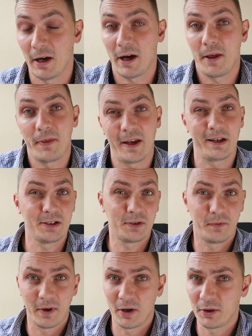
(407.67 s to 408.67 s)
I think
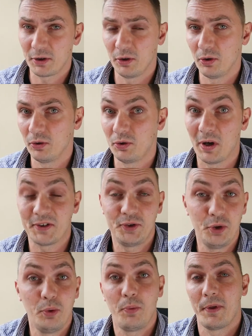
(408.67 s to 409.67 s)
it's fair to
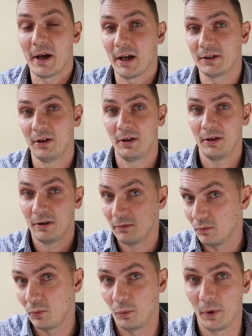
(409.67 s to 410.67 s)
assume that
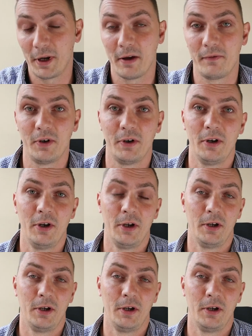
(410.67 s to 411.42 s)
whatever